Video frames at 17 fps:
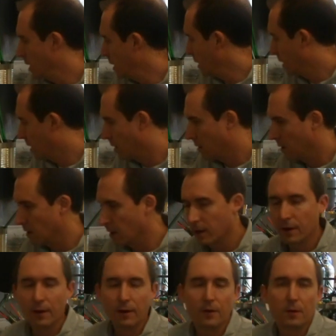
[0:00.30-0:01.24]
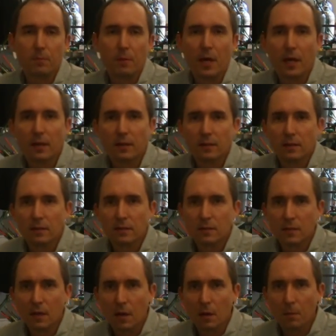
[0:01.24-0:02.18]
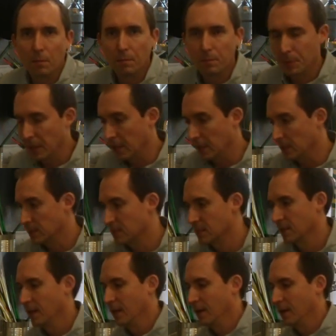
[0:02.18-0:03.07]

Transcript: we are here to make some beads.